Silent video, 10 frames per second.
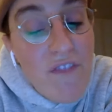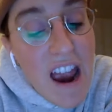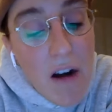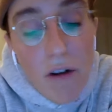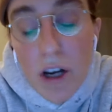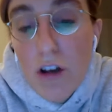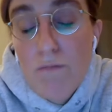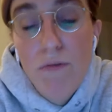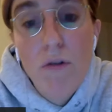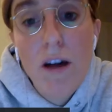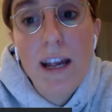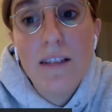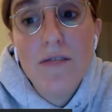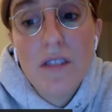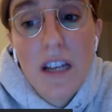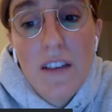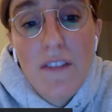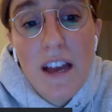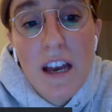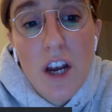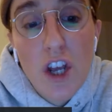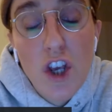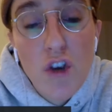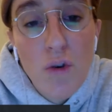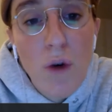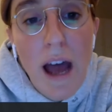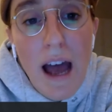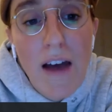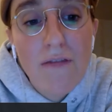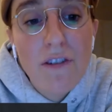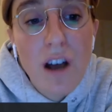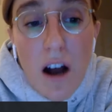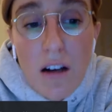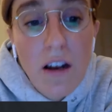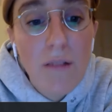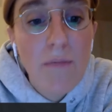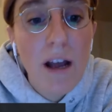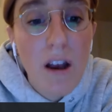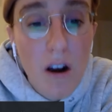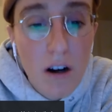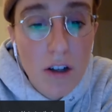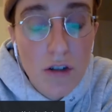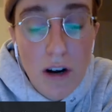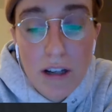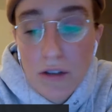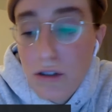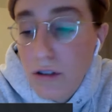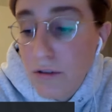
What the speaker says: Very good point. Stephen, you have tugged at my heartstrings.